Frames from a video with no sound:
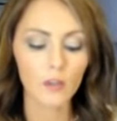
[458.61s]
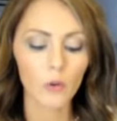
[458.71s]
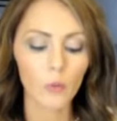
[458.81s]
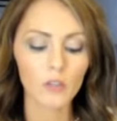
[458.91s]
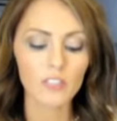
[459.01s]

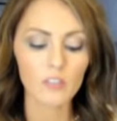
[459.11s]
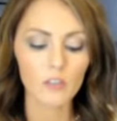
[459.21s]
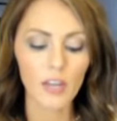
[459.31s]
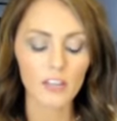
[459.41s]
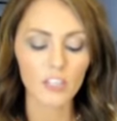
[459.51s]
corn silk
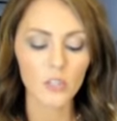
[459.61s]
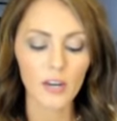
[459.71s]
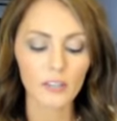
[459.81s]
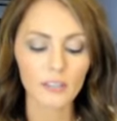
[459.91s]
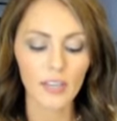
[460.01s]

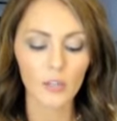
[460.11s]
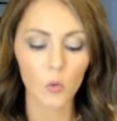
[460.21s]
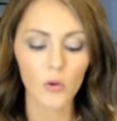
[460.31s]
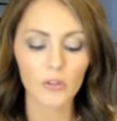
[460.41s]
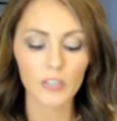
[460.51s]
extract, and
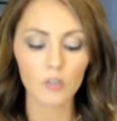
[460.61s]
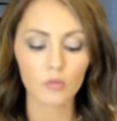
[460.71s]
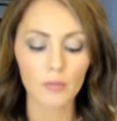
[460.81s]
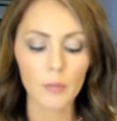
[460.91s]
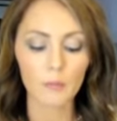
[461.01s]
Oregon
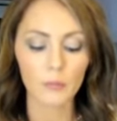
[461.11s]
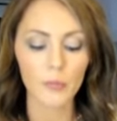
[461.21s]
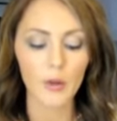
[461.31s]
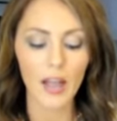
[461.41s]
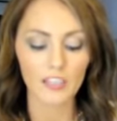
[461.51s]

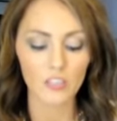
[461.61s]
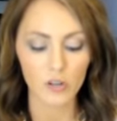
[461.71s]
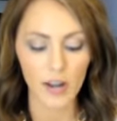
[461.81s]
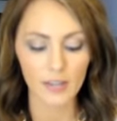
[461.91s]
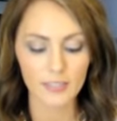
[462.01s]
grapefruit
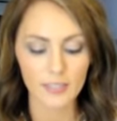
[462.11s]
extract.